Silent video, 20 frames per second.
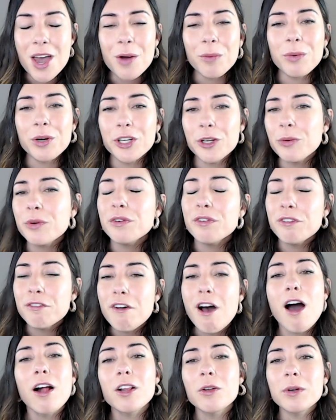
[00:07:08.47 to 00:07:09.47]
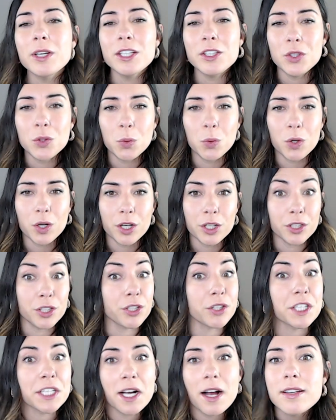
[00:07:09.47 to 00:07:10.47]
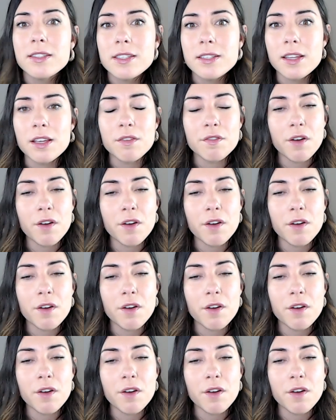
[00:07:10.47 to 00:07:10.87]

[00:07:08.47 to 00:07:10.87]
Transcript: where you were following your curiosity,